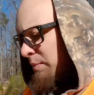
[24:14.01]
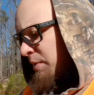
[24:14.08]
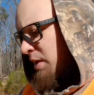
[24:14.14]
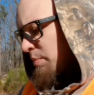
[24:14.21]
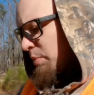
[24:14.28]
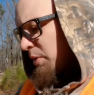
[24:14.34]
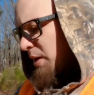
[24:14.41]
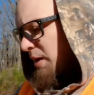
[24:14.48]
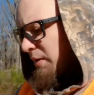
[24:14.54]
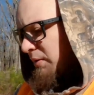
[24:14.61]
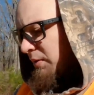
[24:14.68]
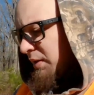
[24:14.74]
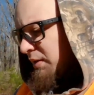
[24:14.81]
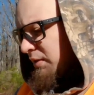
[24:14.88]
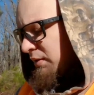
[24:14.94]
I'm going to put out
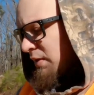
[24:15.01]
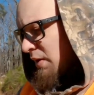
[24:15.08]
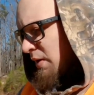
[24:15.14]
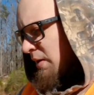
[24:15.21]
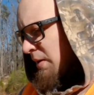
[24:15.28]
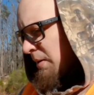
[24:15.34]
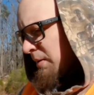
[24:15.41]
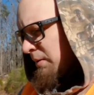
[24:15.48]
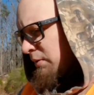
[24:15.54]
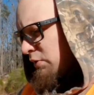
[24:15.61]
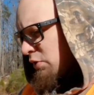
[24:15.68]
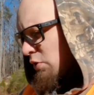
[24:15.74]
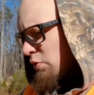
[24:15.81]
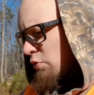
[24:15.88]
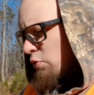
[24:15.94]
at least
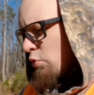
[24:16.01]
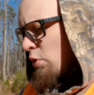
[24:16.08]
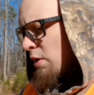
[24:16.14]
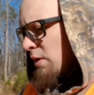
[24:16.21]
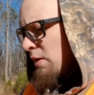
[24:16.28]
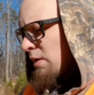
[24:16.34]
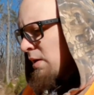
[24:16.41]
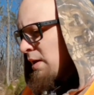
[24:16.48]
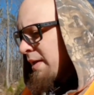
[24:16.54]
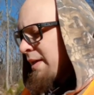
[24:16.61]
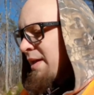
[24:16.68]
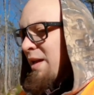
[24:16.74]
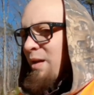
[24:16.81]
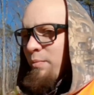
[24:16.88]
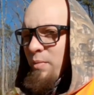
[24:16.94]
2,
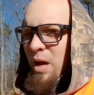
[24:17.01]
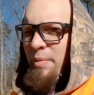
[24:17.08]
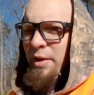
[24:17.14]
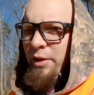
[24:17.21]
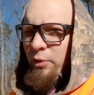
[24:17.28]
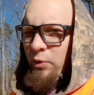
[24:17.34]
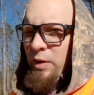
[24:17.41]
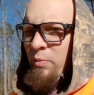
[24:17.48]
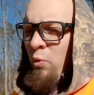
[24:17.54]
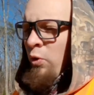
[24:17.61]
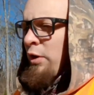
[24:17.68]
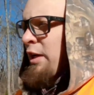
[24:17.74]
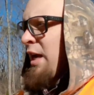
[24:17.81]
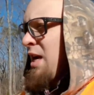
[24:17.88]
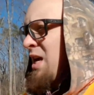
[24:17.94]
maybe 3
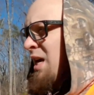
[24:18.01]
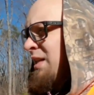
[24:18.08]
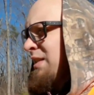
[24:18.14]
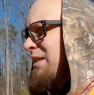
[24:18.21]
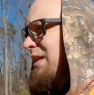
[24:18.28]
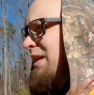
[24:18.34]
more canine